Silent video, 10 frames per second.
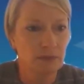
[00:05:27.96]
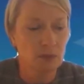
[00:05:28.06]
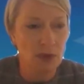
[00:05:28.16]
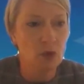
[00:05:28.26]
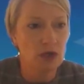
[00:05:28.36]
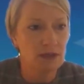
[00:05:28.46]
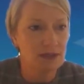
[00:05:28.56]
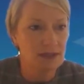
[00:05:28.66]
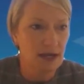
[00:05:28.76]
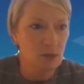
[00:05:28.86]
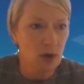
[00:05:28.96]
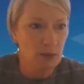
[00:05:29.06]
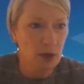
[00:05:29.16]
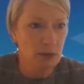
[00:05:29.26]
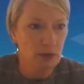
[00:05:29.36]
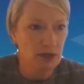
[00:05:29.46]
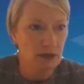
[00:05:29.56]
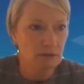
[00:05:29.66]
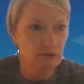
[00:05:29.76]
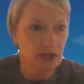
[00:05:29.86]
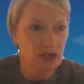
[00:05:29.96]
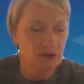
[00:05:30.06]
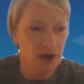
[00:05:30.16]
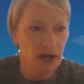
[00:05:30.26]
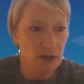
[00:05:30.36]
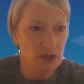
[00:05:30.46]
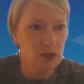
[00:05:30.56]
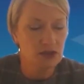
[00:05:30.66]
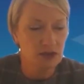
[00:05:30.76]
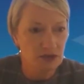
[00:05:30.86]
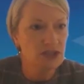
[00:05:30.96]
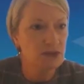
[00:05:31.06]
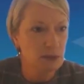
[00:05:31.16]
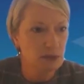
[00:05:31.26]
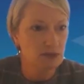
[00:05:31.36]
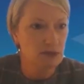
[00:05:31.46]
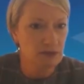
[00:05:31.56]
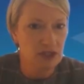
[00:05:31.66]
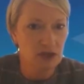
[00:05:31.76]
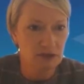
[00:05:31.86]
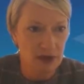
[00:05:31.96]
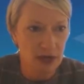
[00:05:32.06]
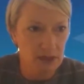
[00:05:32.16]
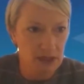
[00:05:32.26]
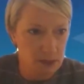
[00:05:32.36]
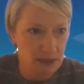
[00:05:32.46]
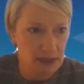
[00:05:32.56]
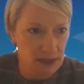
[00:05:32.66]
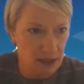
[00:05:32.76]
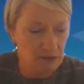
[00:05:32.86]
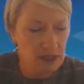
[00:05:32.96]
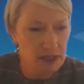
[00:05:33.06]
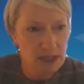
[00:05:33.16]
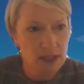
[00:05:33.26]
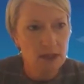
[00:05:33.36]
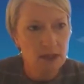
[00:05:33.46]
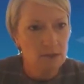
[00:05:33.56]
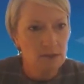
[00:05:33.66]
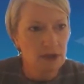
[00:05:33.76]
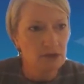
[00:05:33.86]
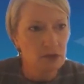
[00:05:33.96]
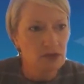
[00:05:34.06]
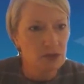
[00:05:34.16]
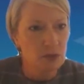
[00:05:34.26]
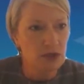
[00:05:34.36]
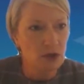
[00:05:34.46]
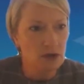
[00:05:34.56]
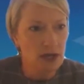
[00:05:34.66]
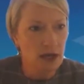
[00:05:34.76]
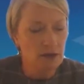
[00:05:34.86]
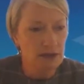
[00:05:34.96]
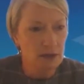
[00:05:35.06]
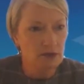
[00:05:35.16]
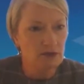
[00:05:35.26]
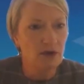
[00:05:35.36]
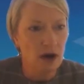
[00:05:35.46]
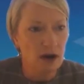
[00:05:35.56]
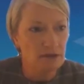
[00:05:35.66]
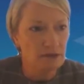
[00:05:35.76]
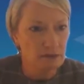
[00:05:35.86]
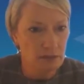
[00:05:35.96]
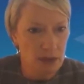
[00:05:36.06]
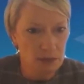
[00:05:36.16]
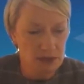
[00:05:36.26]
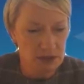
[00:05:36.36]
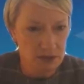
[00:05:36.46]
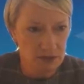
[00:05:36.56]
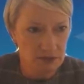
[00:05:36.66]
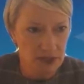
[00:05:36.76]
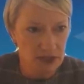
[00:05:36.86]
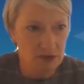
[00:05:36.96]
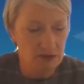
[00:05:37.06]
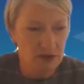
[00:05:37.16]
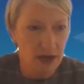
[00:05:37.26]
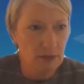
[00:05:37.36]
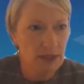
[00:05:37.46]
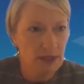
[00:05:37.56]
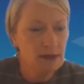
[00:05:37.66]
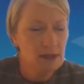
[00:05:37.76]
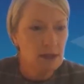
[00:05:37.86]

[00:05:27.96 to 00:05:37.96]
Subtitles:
They work in the same way by blocking VEGF-A, which was the first member of the VEGF family to be discovered. But of course, we know now that there are 5 members of the VEGF family.